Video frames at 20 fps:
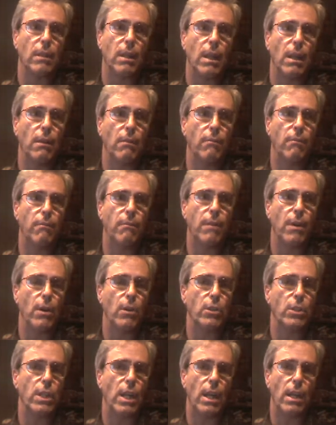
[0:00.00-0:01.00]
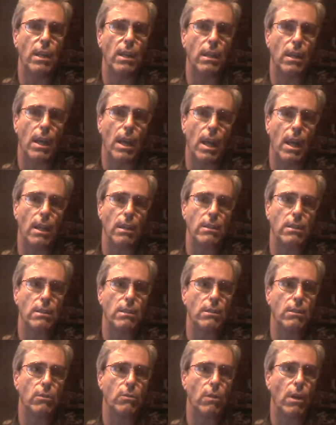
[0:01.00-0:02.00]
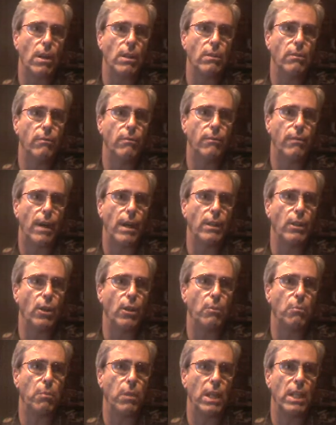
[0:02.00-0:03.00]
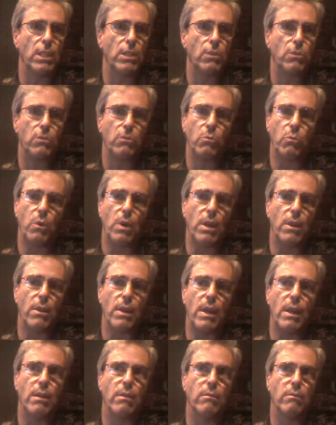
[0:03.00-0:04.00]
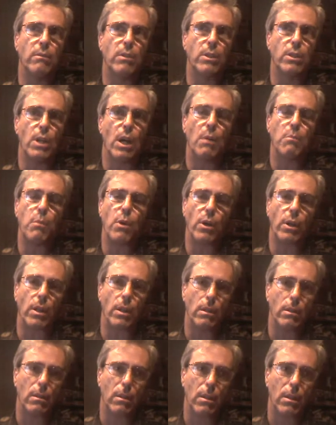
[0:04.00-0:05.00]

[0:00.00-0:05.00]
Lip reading: a fair shake at trying to find their place within the job market.